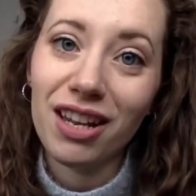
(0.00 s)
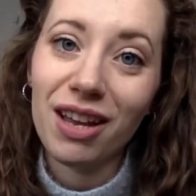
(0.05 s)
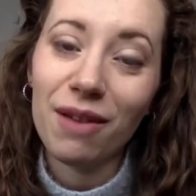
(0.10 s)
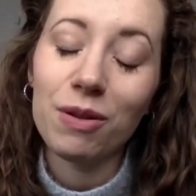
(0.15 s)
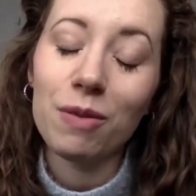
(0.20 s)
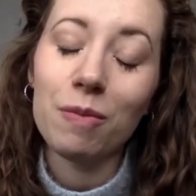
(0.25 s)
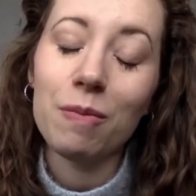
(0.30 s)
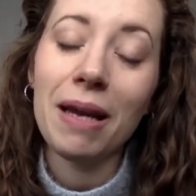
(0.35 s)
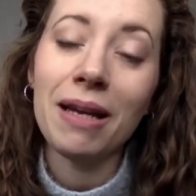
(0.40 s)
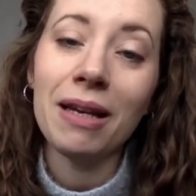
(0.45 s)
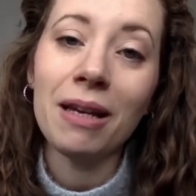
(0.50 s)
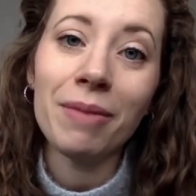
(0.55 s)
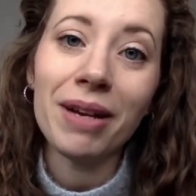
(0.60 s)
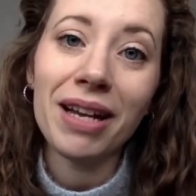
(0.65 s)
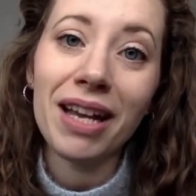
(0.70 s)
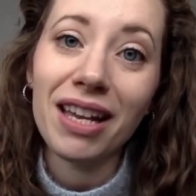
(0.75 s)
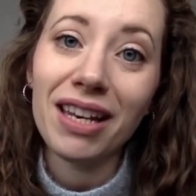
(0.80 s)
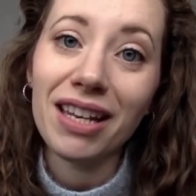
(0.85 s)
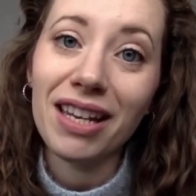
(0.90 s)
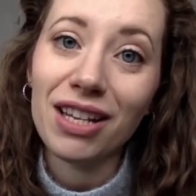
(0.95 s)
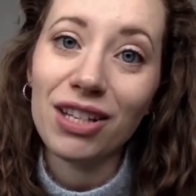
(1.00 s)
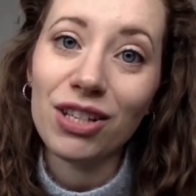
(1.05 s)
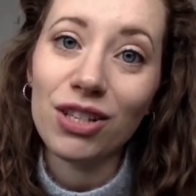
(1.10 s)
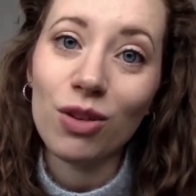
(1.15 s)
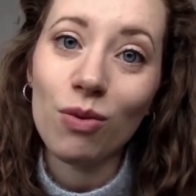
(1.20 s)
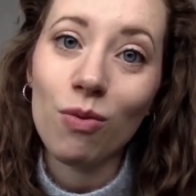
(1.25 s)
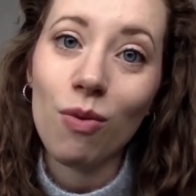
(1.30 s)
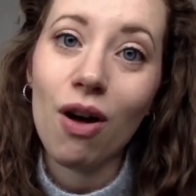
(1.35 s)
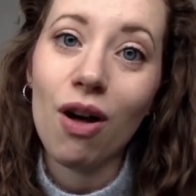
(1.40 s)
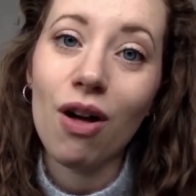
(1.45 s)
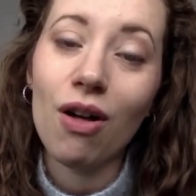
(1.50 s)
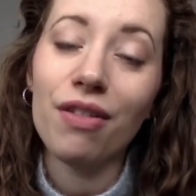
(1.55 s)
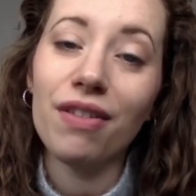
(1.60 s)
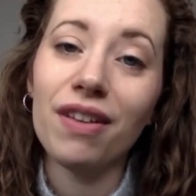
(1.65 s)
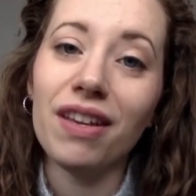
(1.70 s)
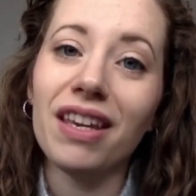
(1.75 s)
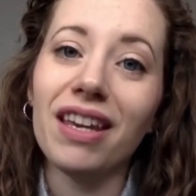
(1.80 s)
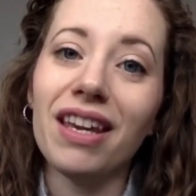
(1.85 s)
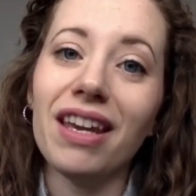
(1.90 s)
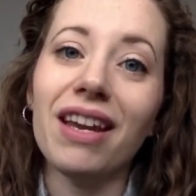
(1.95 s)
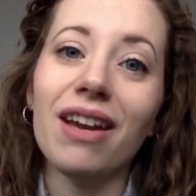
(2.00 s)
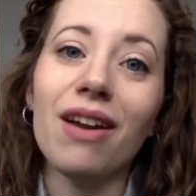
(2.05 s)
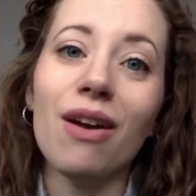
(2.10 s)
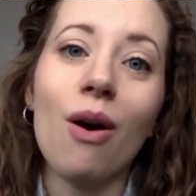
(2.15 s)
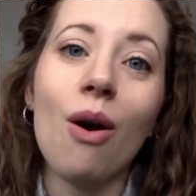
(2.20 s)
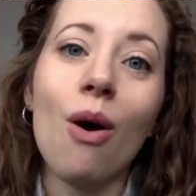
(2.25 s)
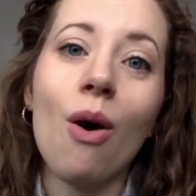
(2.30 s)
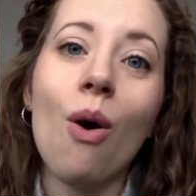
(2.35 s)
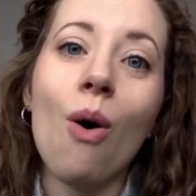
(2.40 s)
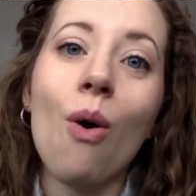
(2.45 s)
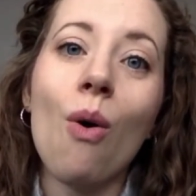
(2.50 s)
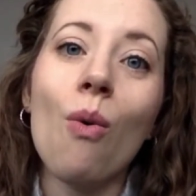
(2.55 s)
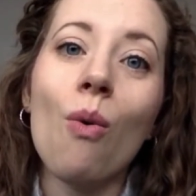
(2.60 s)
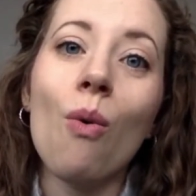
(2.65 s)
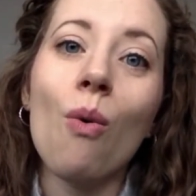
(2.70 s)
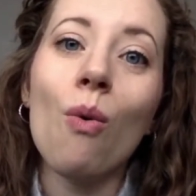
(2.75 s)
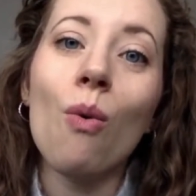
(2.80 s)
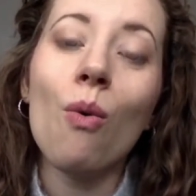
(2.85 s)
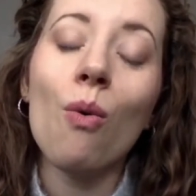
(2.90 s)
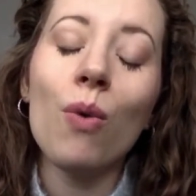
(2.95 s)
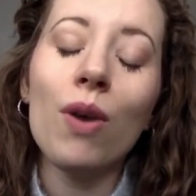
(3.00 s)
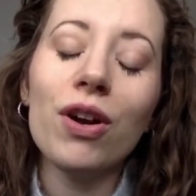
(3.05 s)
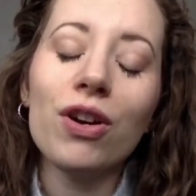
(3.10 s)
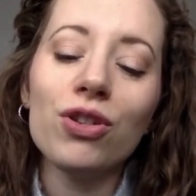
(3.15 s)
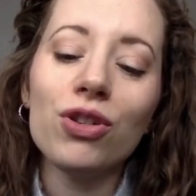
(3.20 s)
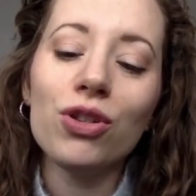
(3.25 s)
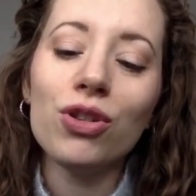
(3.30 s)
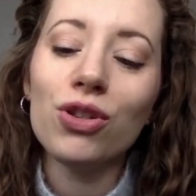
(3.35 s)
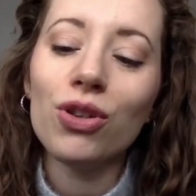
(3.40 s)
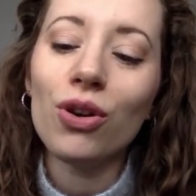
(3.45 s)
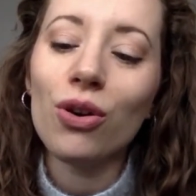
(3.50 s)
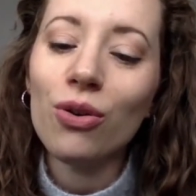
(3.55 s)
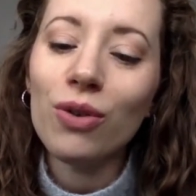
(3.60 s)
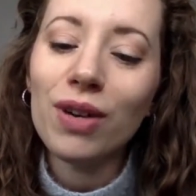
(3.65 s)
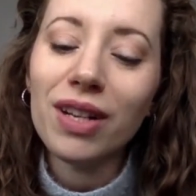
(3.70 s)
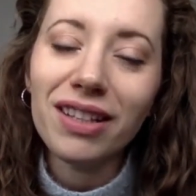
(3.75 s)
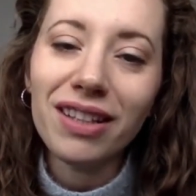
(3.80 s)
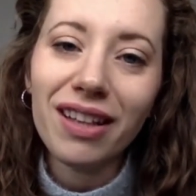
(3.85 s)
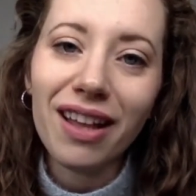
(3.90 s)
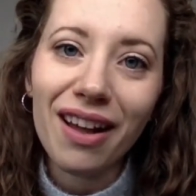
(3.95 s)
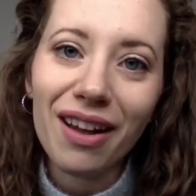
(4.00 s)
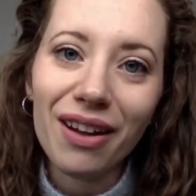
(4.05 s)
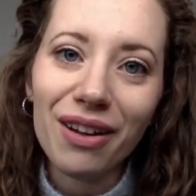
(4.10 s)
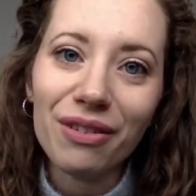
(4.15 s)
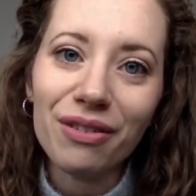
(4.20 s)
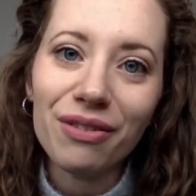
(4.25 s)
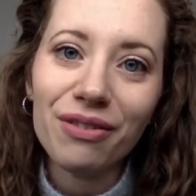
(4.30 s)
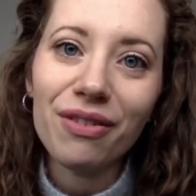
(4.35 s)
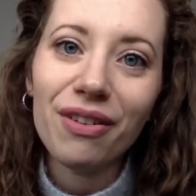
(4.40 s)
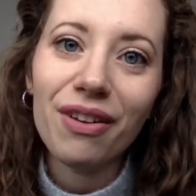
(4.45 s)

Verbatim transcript: I was banging my head against the wall thinking, we're so in love.